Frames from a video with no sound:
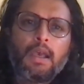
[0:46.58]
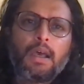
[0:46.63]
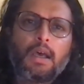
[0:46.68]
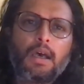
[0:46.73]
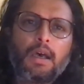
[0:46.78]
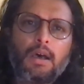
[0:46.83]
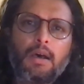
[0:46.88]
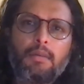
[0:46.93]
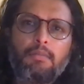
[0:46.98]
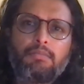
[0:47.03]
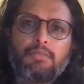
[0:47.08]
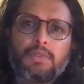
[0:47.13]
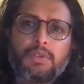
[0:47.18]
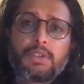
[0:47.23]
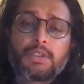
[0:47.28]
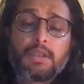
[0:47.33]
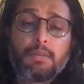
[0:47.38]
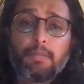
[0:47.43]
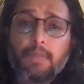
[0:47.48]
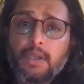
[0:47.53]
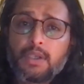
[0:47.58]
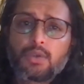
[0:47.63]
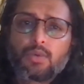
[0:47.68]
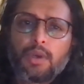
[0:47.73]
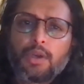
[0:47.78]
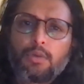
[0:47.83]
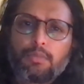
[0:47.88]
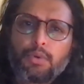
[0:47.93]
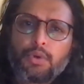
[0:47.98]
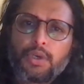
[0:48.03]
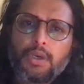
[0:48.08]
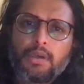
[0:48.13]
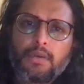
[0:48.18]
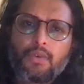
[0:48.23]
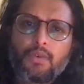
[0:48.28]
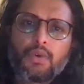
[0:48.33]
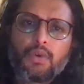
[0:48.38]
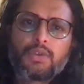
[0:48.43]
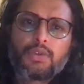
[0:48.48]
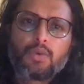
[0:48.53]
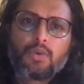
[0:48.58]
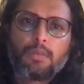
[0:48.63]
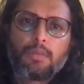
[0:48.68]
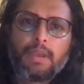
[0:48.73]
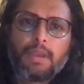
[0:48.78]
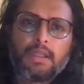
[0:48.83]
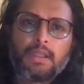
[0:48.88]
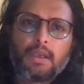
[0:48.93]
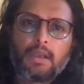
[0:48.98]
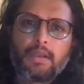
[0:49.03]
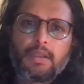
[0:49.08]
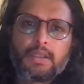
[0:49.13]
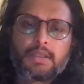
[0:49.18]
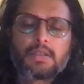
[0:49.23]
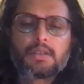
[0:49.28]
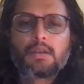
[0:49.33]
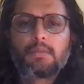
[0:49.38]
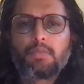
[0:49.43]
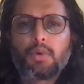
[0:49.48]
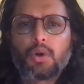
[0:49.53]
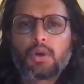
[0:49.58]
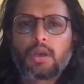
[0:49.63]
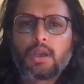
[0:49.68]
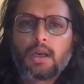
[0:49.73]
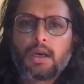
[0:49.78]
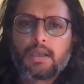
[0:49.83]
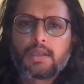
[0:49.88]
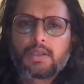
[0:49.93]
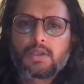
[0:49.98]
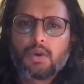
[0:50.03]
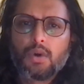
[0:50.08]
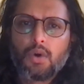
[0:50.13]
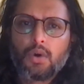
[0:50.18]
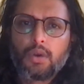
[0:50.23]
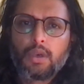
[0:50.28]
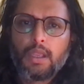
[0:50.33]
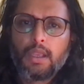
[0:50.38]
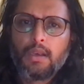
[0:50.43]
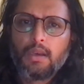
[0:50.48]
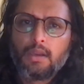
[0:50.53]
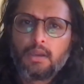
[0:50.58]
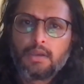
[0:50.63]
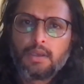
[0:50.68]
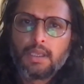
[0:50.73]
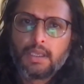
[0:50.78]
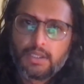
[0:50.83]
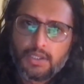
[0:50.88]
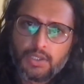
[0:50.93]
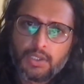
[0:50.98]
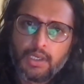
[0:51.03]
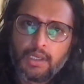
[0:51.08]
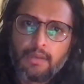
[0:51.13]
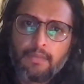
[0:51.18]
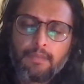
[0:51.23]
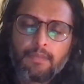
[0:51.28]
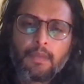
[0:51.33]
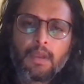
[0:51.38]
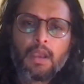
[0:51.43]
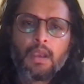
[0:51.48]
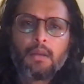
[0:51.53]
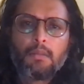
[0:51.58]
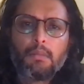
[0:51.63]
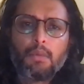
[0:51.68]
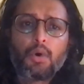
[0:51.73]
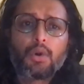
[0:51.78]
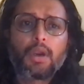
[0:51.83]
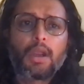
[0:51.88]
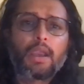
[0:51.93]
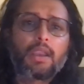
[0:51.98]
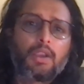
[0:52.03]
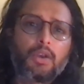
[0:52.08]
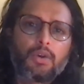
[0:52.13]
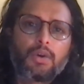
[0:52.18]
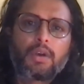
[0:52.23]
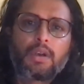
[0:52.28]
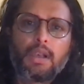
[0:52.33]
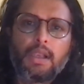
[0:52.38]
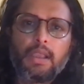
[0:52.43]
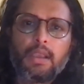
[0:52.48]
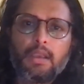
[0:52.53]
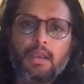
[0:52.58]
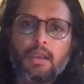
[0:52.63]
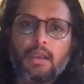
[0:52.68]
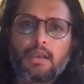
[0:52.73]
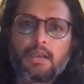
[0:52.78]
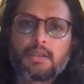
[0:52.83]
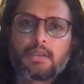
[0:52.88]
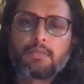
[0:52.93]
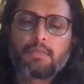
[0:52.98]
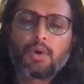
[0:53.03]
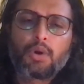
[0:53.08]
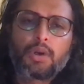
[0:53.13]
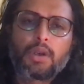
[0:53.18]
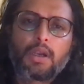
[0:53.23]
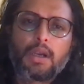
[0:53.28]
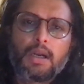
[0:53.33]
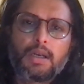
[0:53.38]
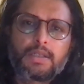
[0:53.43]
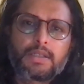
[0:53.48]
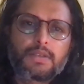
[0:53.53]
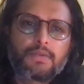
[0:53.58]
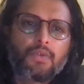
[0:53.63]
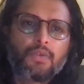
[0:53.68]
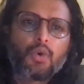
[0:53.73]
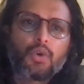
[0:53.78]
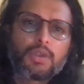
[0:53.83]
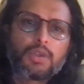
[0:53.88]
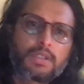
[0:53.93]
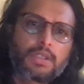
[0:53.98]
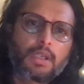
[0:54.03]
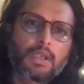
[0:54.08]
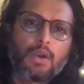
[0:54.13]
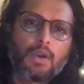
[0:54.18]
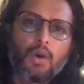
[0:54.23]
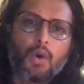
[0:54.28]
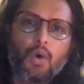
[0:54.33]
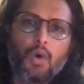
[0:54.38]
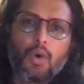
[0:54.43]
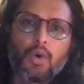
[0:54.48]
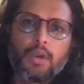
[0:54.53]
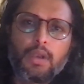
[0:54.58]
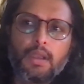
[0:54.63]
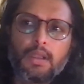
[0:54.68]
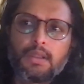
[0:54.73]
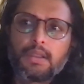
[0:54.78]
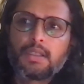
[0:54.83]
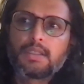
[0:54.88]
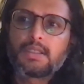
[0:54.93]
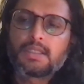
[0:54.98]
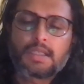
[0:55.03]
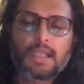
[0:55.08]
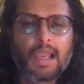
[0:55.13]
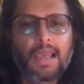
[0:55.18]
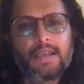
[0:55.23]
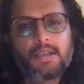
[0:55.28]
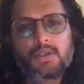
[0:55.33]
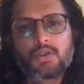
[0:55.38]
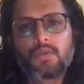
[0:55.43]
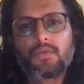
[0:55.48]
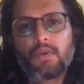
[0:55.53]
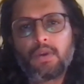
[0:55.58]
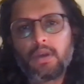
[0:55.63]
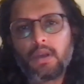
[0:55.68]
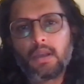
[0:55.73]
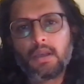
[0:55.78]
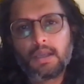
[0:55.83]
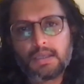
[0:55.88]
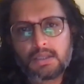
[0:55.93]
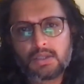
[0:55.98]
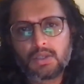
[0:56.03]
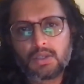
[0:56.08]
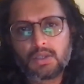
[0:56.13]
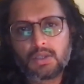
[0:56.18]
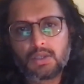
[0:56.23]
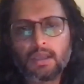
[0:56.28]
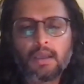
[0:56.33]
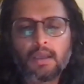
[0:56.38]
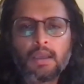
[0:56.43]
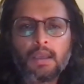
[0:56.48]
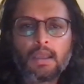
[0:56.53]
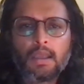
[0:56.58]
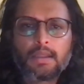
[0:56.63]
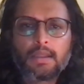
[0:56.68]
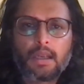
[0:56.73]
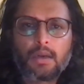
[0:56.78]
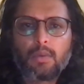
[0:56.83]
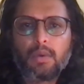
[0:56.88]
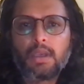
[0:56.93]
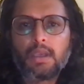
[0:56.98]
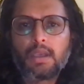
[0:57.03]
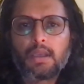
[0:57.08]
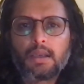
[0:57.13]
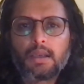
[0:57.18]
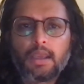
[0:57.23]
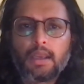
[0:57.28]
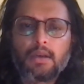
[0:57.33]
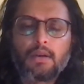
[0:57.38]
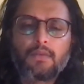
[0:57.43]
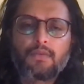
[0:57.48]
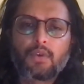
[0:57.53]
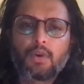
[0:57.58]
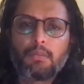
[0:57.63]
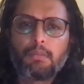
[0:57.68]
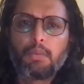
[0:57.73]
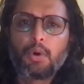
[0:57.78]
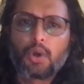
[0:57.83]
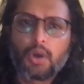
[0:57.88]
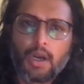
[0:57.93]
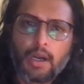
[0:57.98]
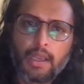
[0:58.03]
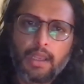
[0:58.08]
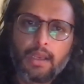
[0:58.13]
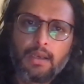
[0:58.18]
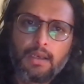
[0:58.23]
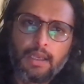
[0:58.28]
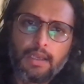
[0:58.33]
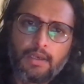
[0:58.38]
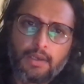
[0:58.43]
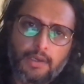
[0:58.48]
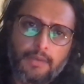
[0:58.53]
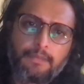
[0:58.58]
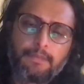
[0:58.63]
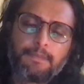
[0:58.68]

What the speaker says: The simplest way to put it, of course, would be that this is a podcast on Indian history. More accurately, it is a podcast focusing on the slice of Indian history that we can get from Puranic data.